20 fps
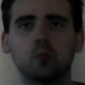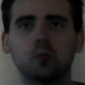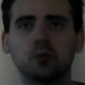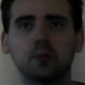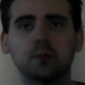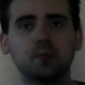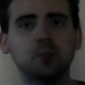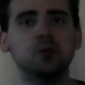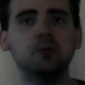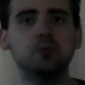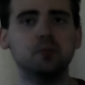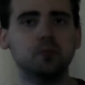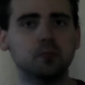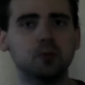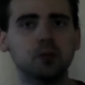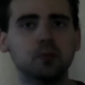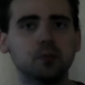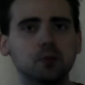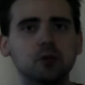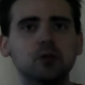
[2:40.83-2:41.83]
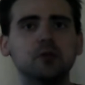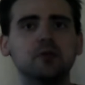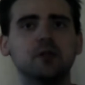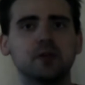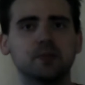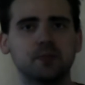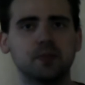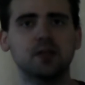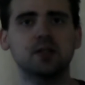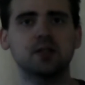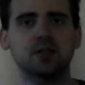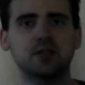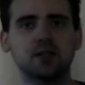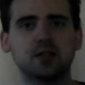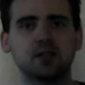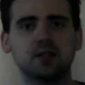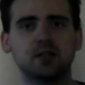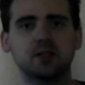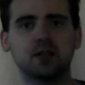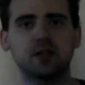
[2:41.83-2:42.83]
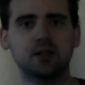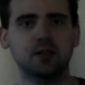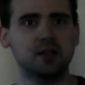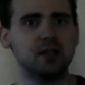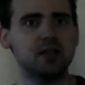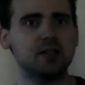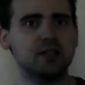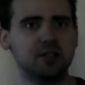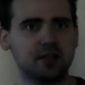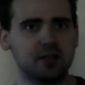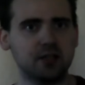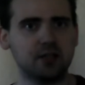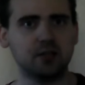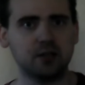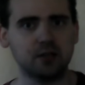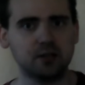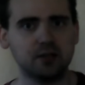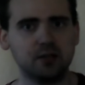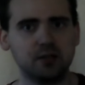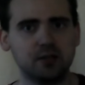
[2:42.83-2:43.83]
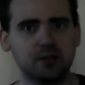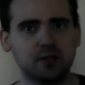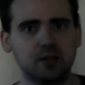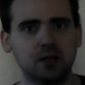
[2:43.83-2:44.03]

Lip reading: the movie business needs theaters.